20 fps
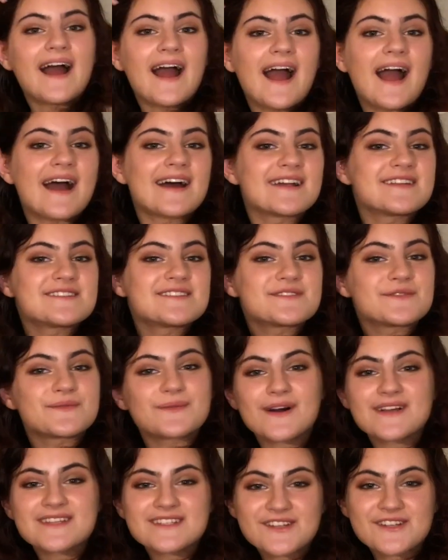And
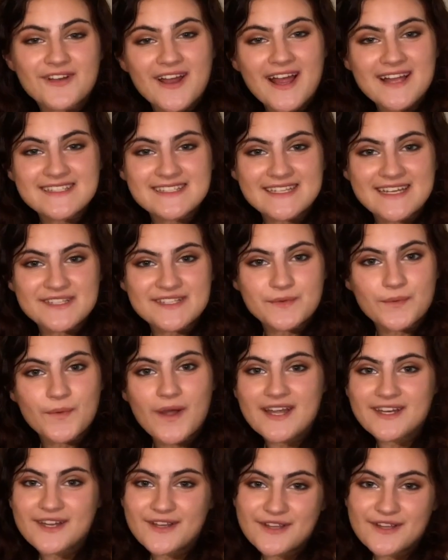whilst you're at it,
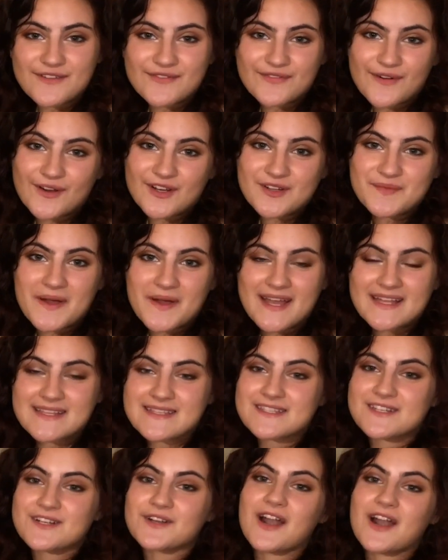why don't you follow my
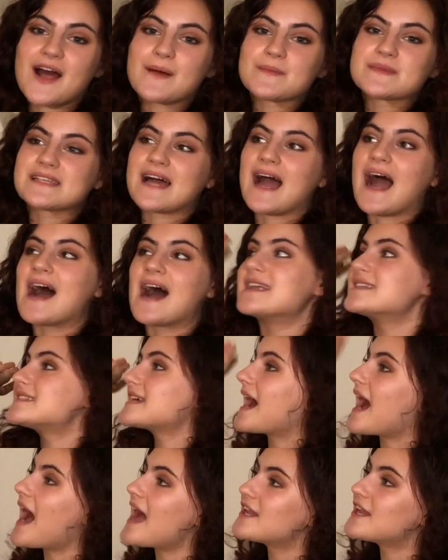Instagrams at
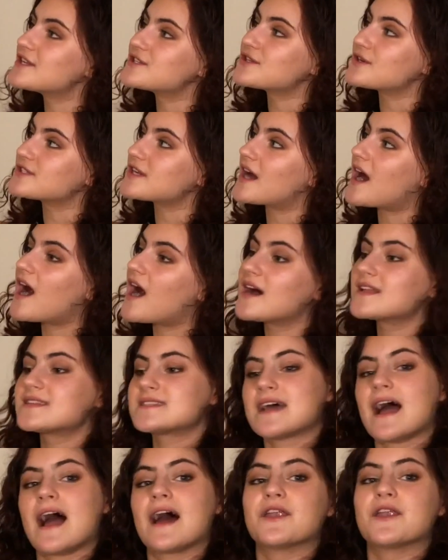
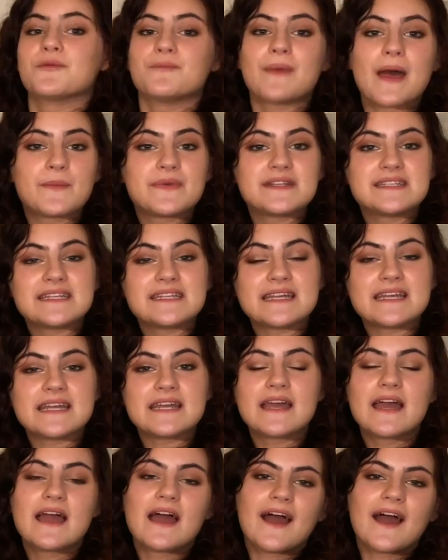anya.arts and Meppity.